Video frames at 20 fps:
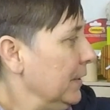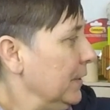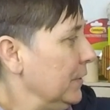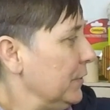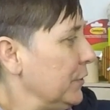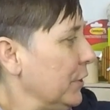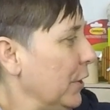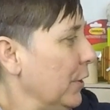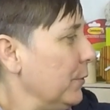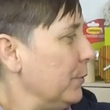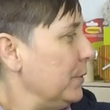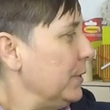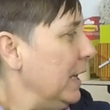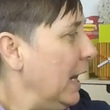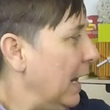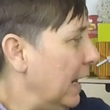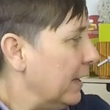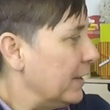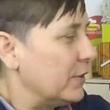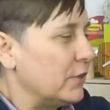So
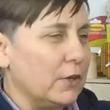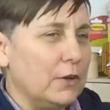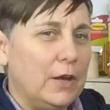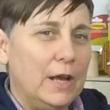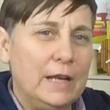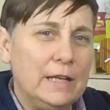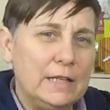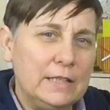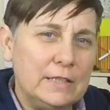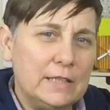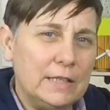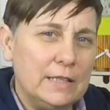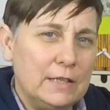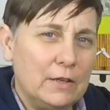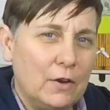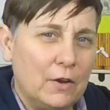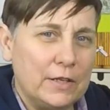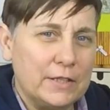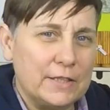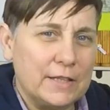yeah, so LED
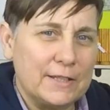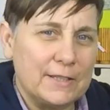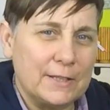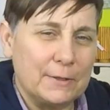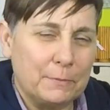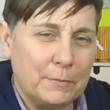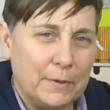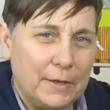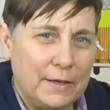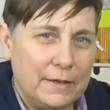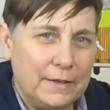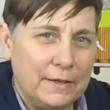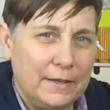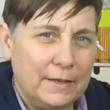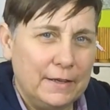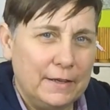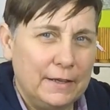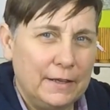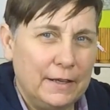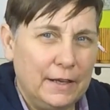lights is something,
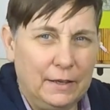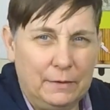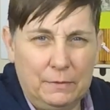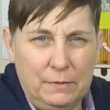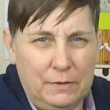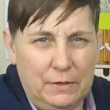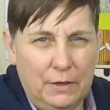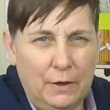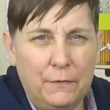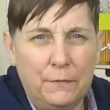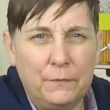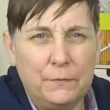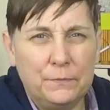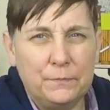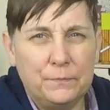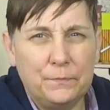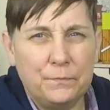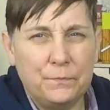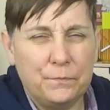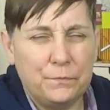the
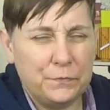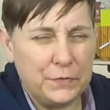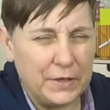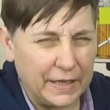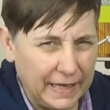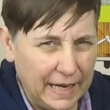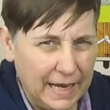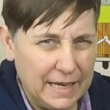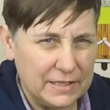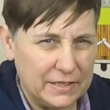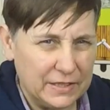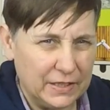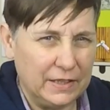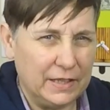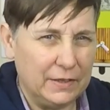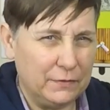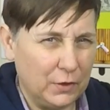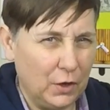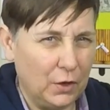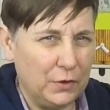kits that
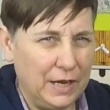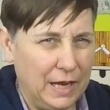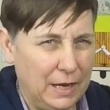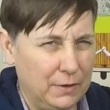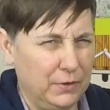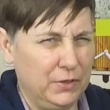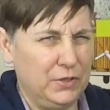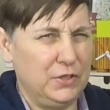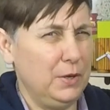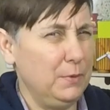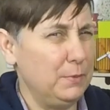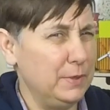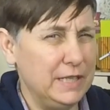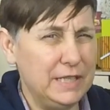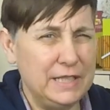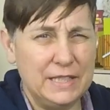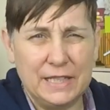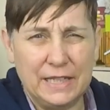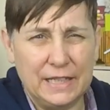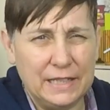they've got now, they're so
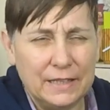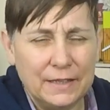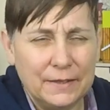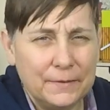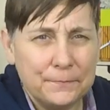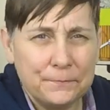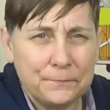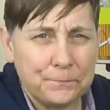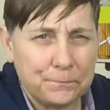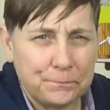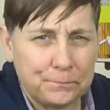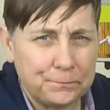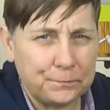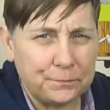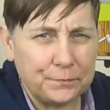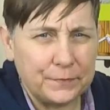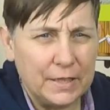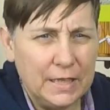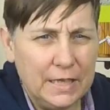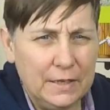easy.
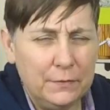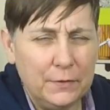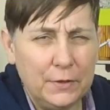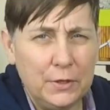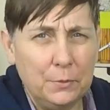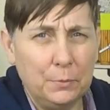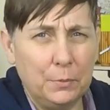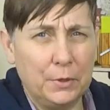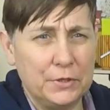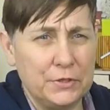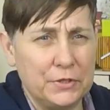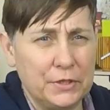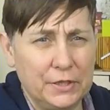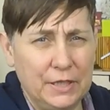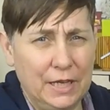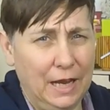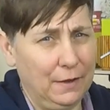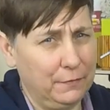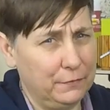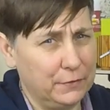Even the ones
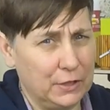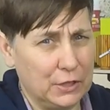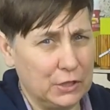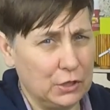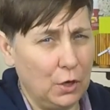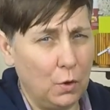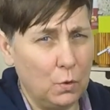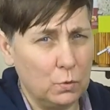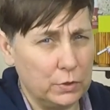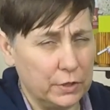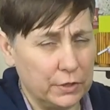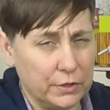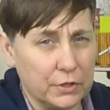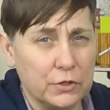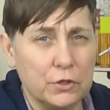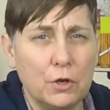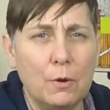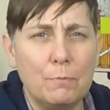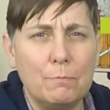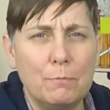that you have to solder,
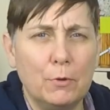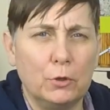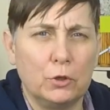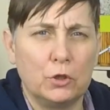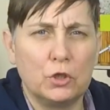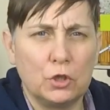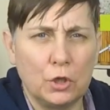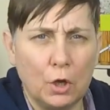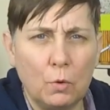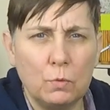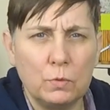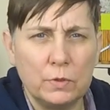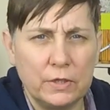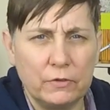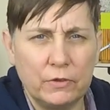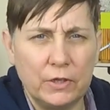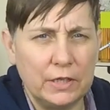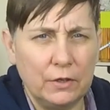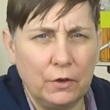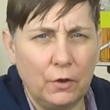there's not much
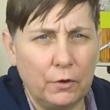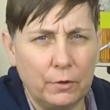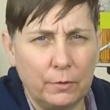soldering on